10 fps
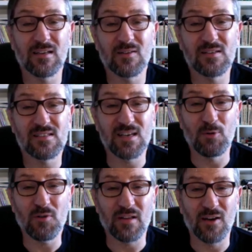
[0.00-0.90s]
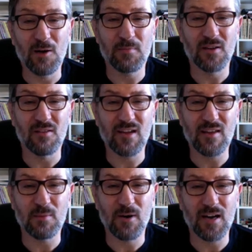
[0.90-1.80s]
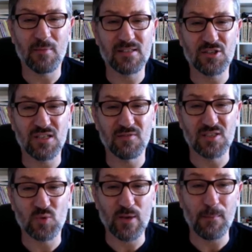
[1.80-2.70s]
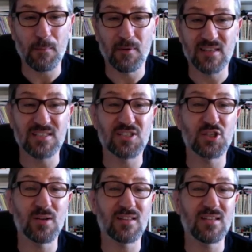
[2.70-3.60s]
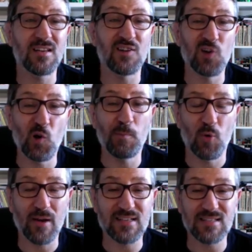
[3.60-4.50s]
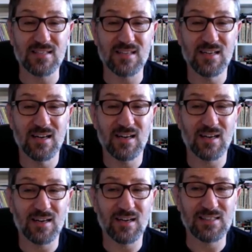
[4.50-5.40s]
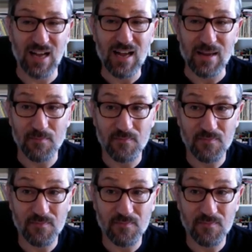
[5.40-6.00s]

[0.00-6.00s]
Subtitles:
it's sub only. Oh, there the lady in the bottom has achieved a sweep, but this is during the no points time,